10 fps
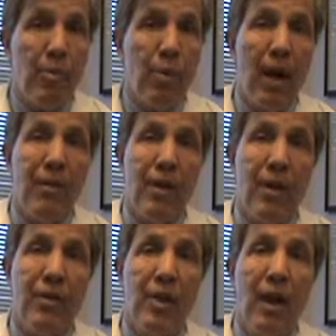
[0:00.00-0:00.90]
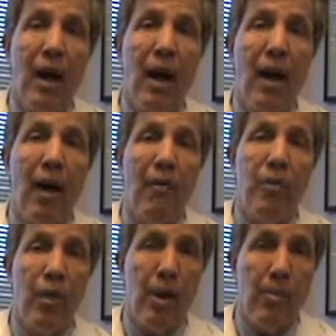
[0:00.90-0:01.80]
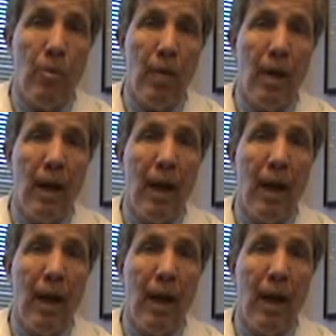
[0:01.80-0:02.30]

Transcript: process of learning more,